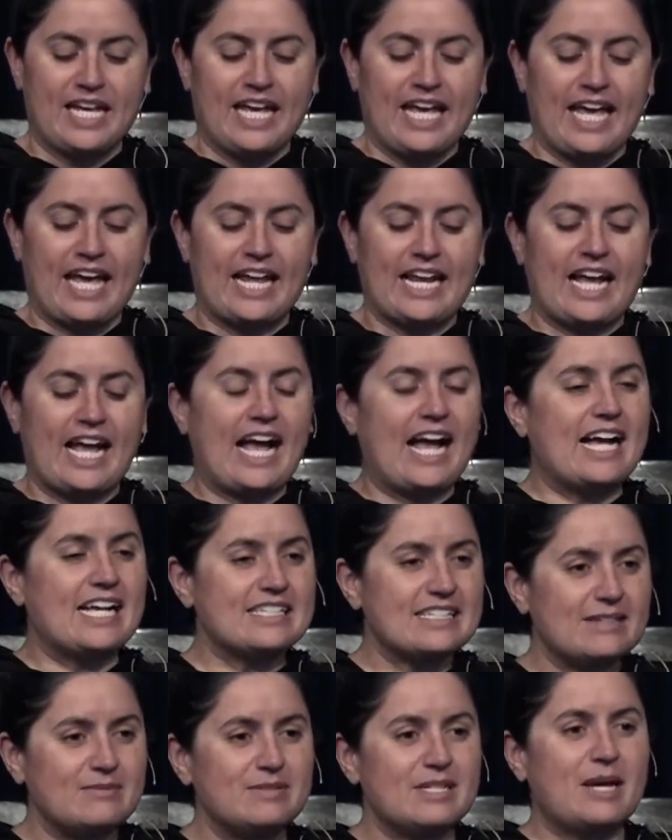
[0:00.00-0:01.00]
And
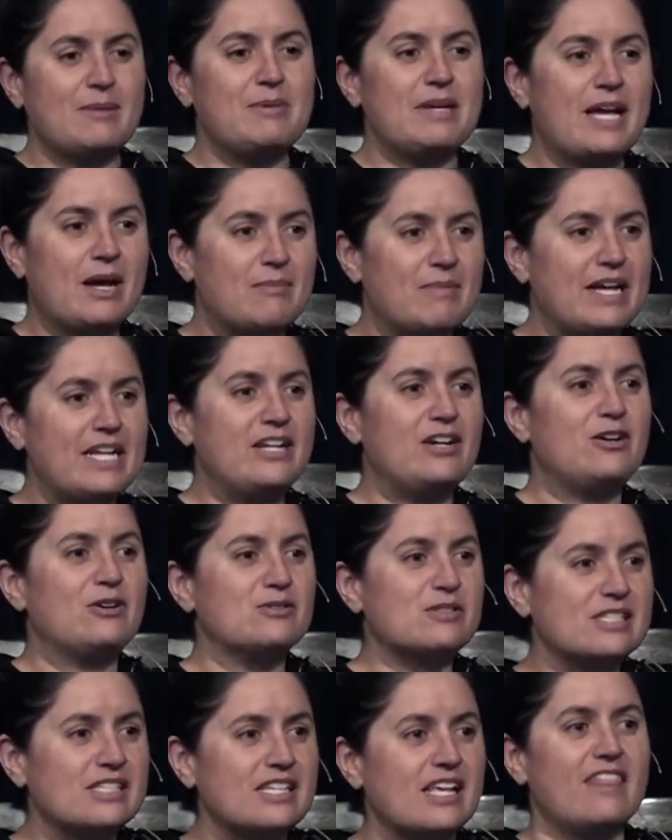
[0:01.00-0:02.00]
as I'm typing out my
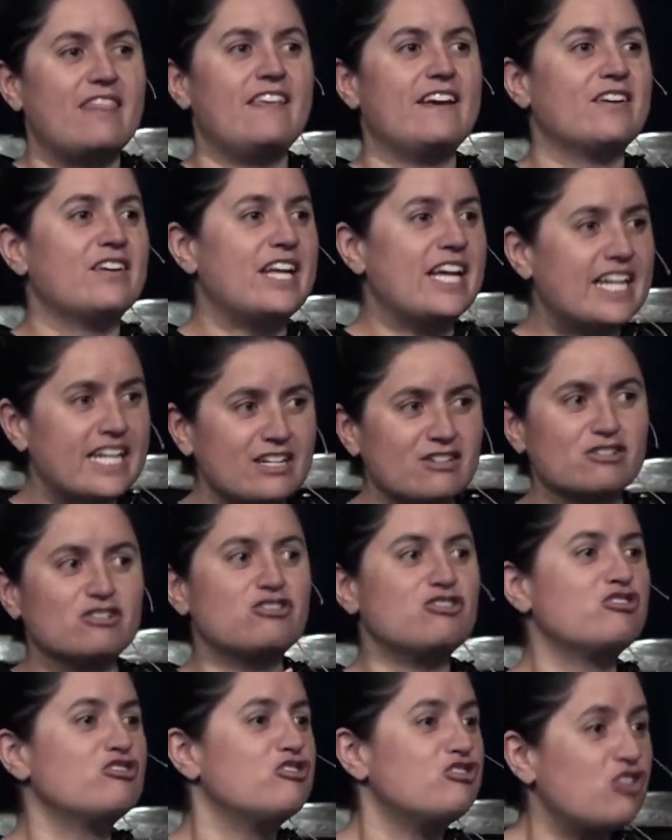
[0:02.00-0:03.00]
notes, they're getting
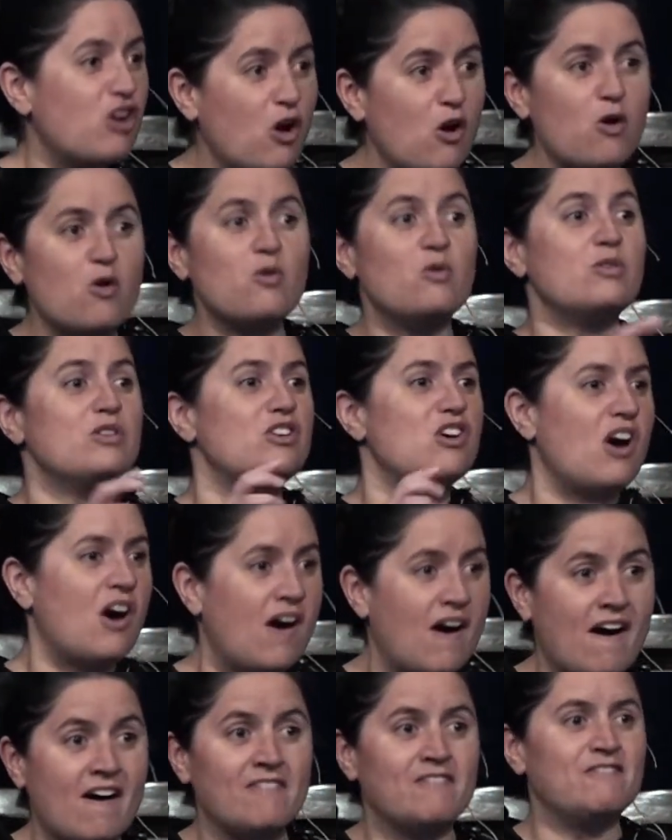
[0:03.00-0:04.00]
so
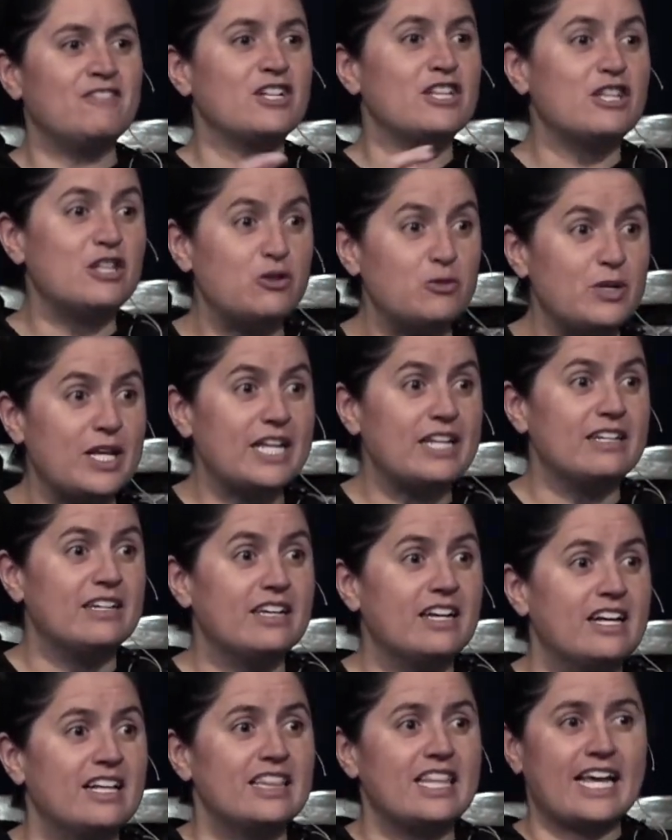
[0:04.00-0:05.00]
convoluted.
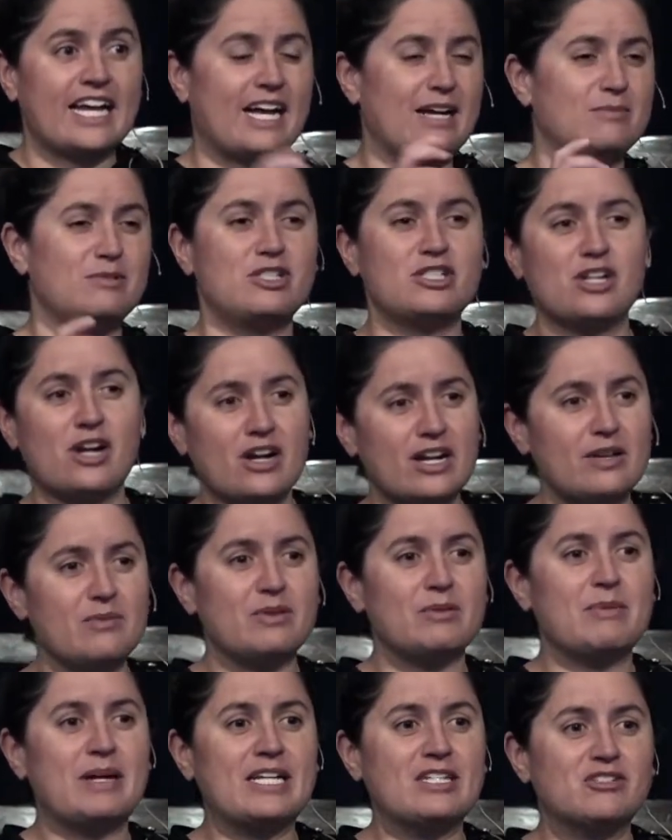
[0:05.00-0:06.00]
Like I'm starting with
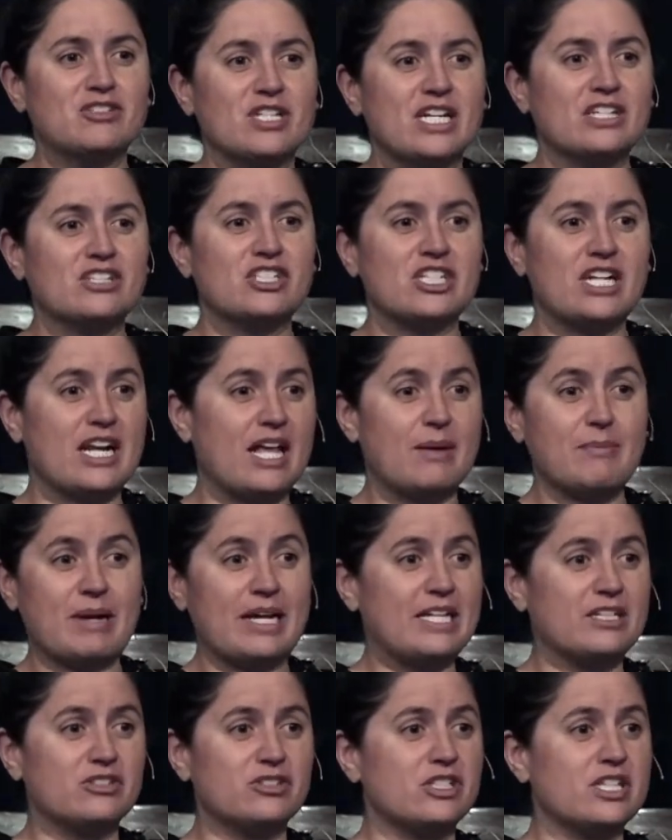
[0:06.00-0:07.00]
my introduction, and my
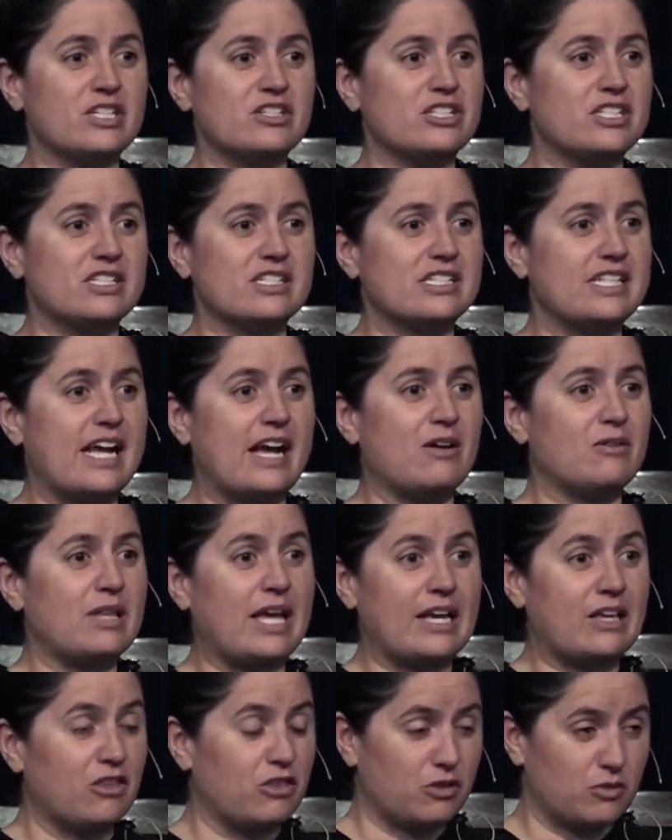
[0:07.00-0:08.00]
introduction is now
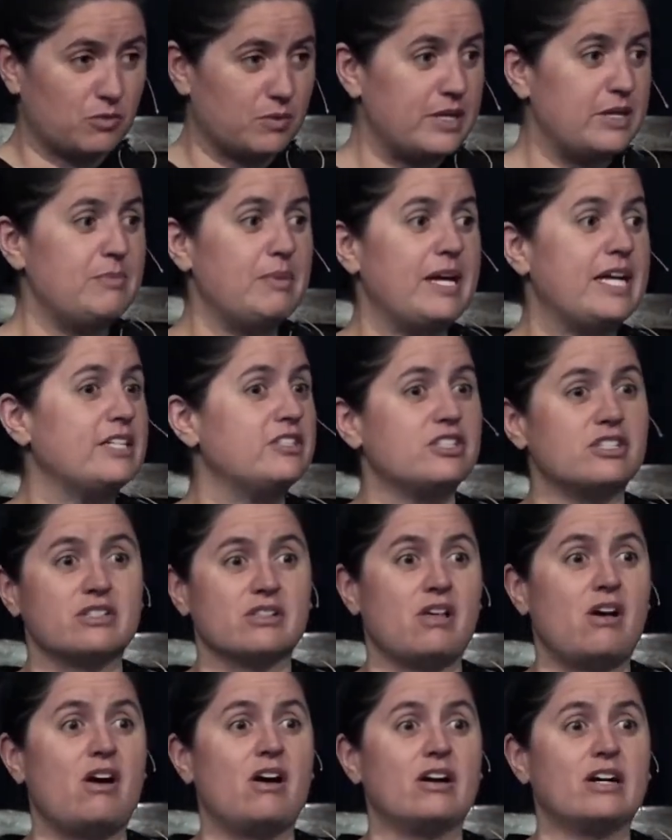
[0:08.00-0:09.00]
like three pages
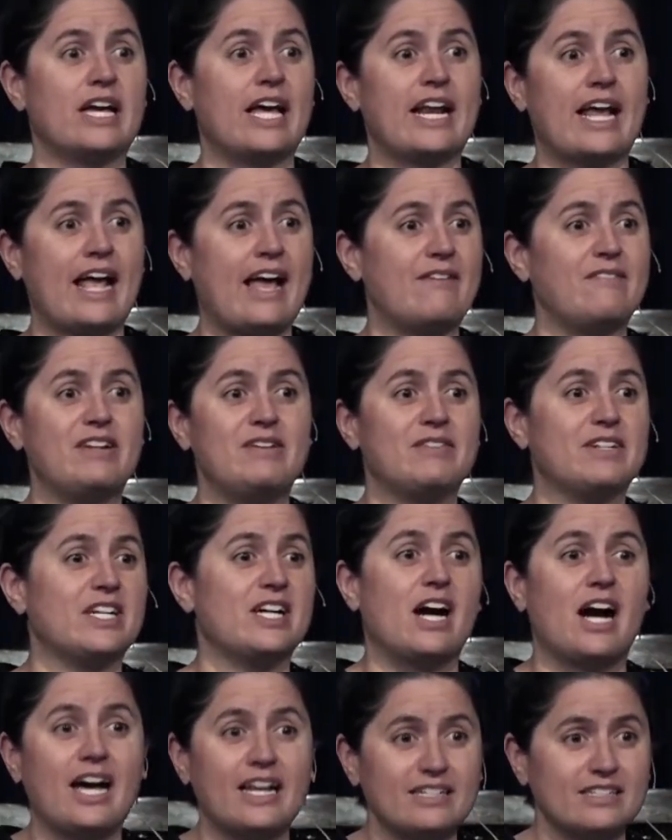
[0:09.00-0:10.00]
long, and I haven't even
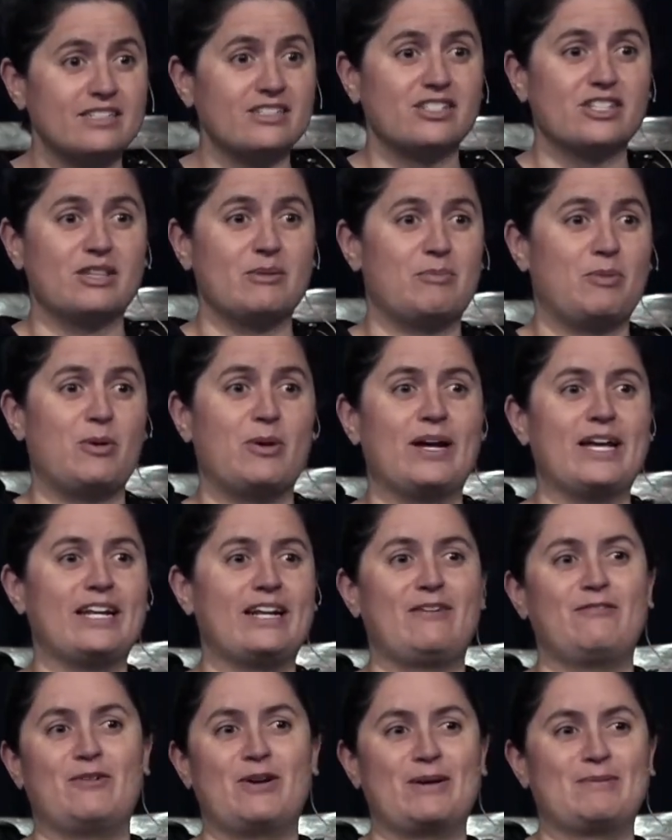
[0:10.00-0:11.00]
gotten to the point
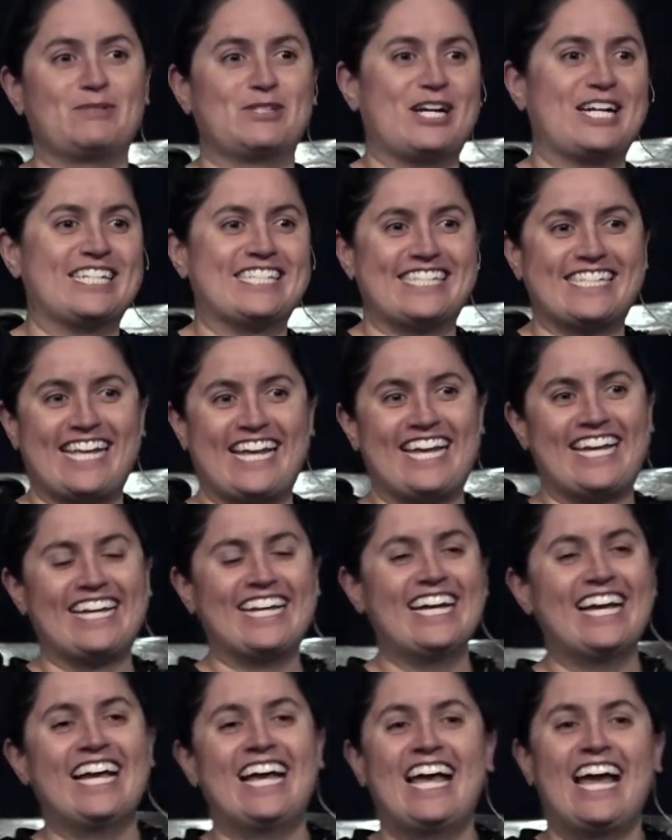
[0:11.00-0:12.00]
of what I'm trying to say.
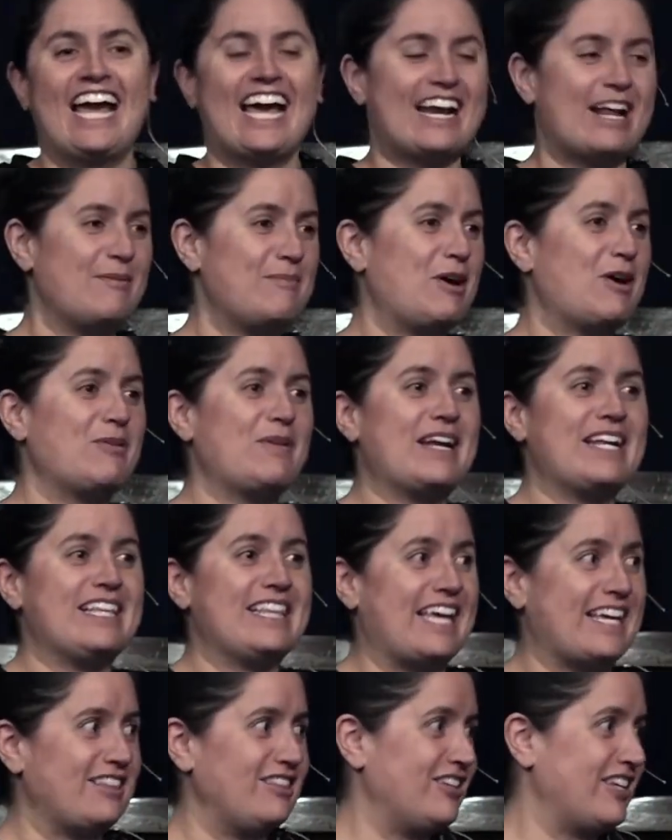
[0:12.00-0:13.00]
And I'm already
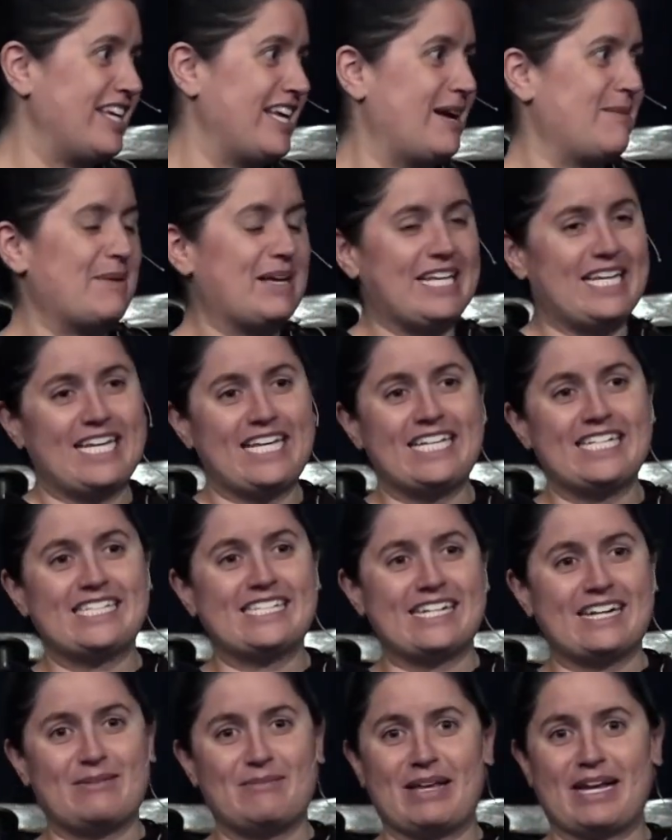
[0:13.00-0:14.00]
like looking at my kids,
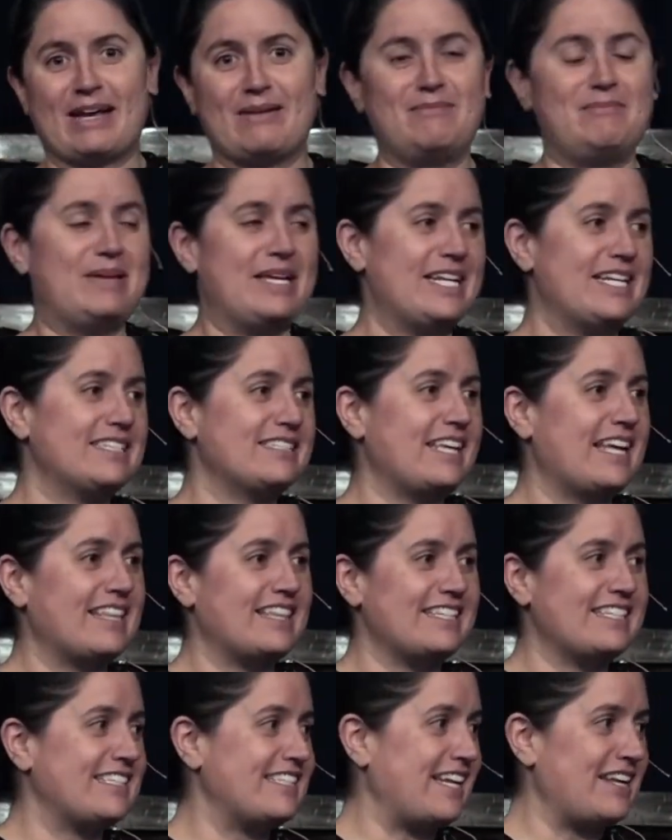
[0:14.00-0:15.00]
and I'm like, I've been at
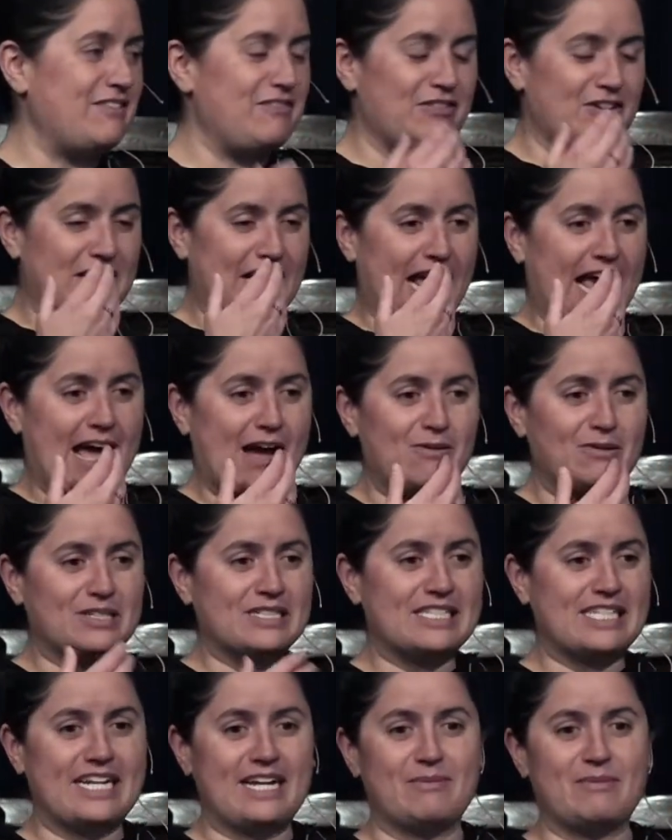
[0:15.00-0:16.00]
this study for an hour
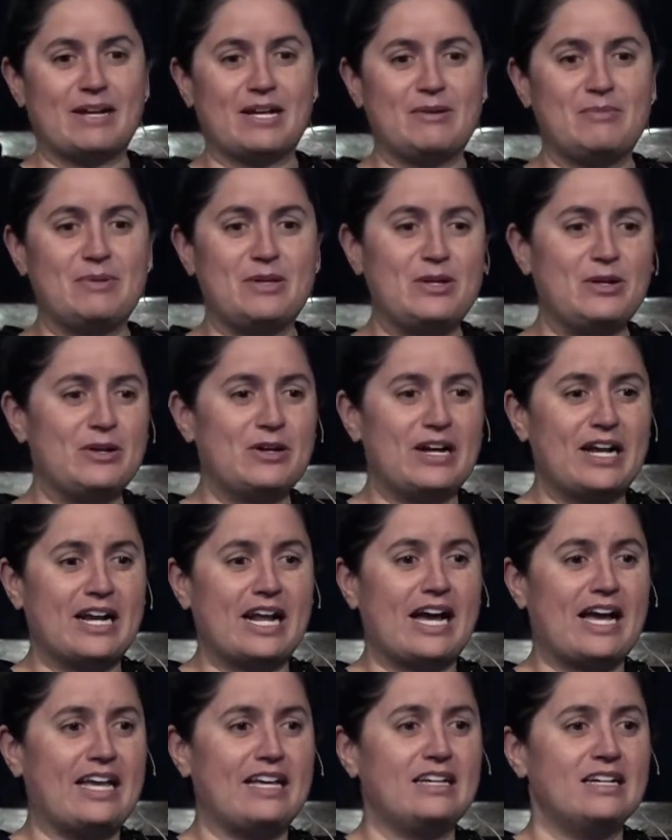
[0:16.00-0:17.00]
sitting at my computer, and
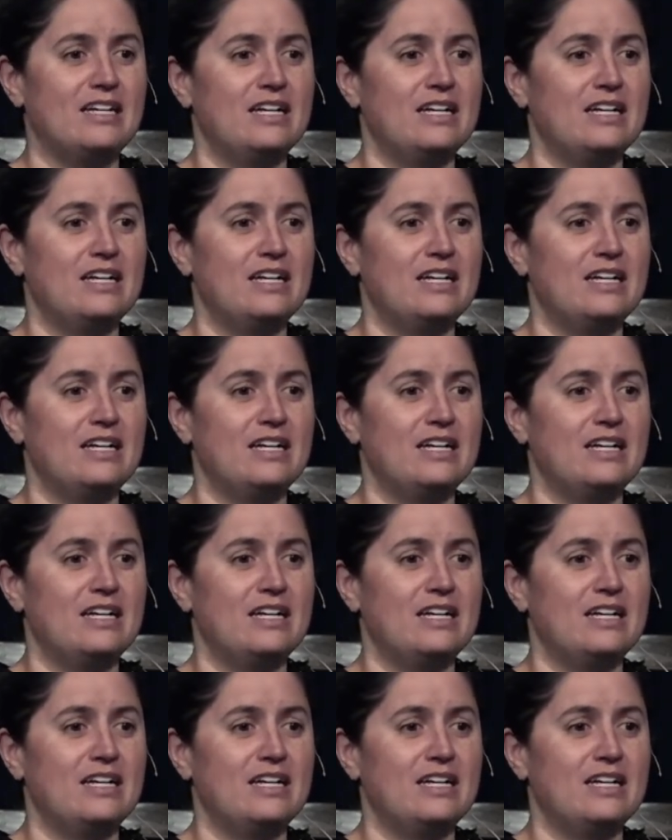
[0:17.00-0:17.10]
I